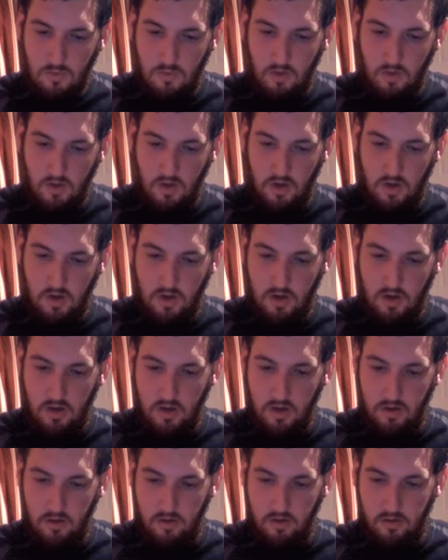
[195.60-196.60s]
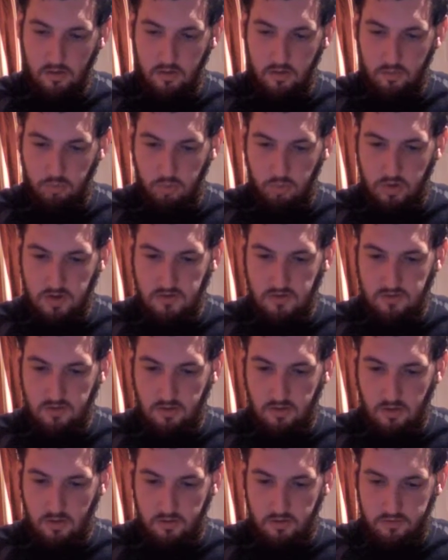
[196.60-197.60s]
And the pre,
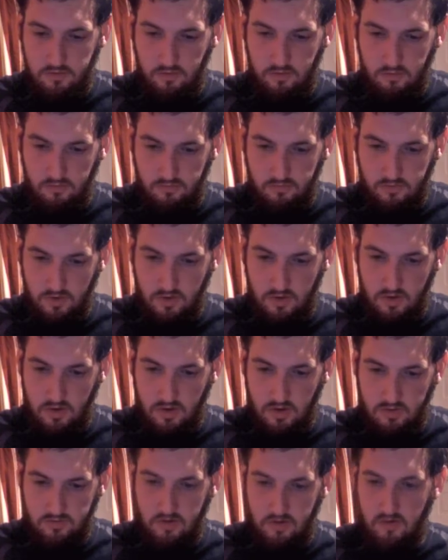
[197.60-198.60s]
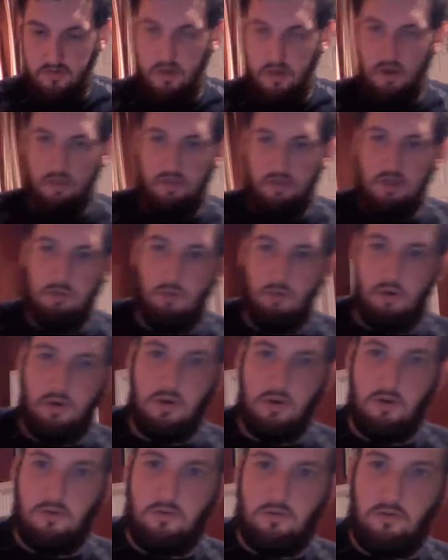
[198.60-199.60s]
also very nice. Now I've got a theme on
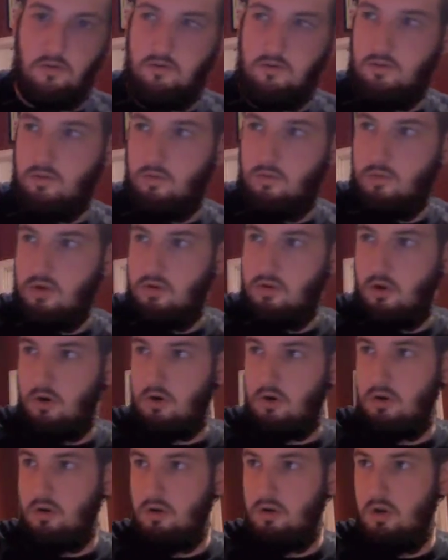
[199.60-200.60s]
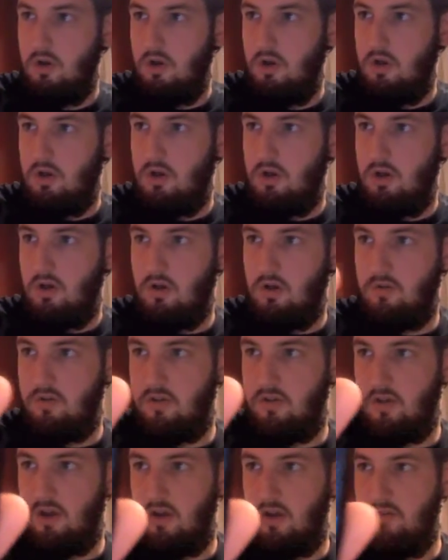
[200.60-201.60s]
here, so it's a little bit darker. I've
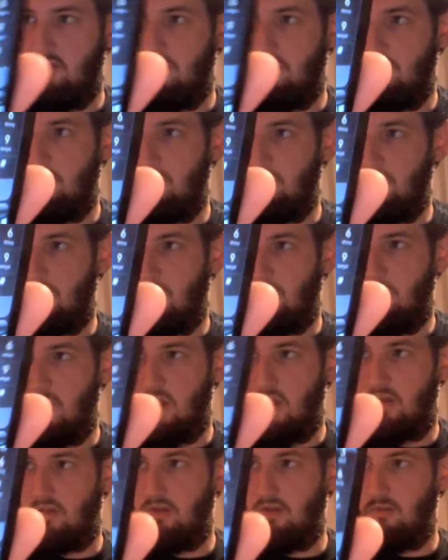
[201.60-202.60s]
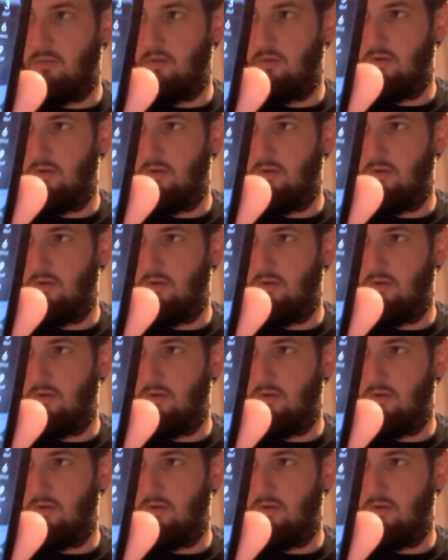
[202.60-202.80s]
got the iPhone or the Mac theme on